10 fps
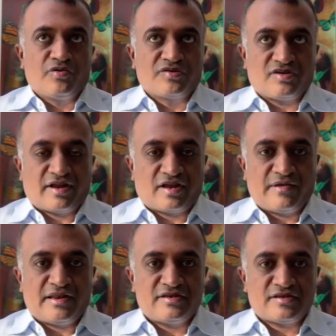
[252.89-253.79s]
We also
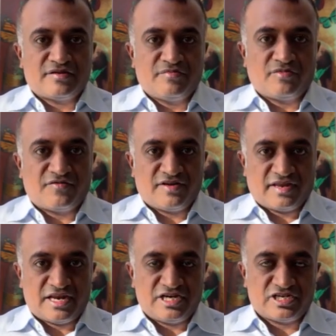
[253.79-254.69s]
recommend
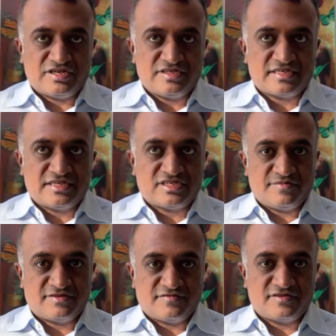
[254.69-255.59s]
modifications in
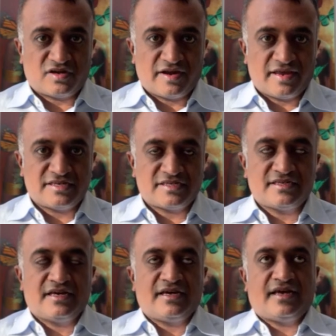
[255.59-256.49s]
terms of
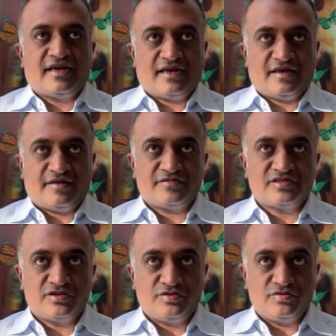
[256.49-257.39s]
diet, uh,
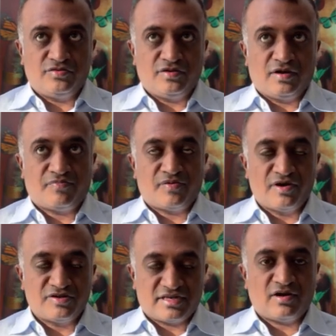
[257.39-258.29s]
to
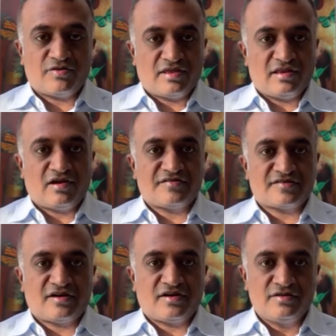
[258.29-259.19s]
promote a healthy
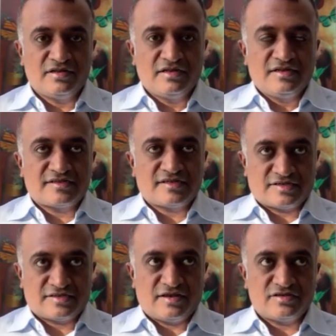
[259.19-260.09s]
lifestyle
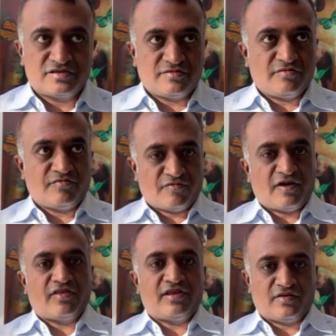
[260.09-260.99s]
such that
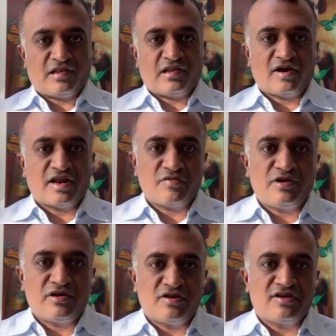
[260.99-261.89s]
further down the
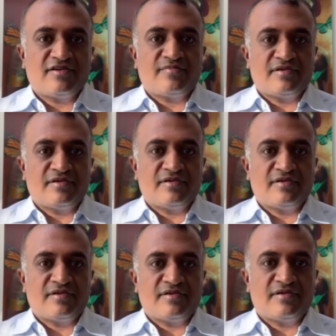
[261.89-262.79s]
line we don't develop
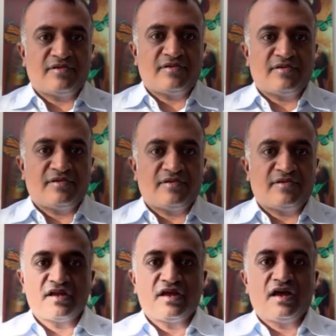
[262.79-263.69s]
narrowings in other
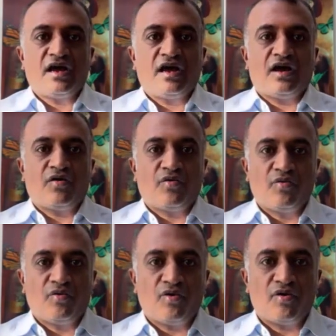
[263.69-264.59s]
arteries uh,
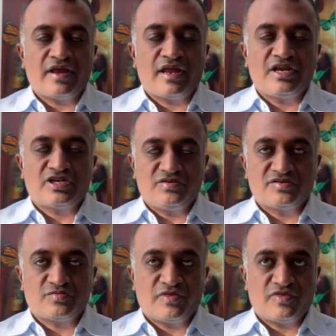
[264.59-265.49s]
or
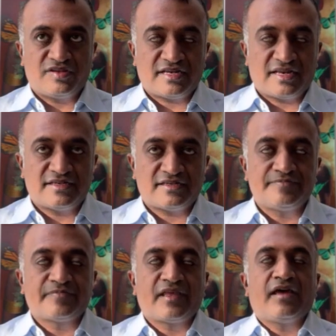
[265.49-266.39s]
issues with the stent.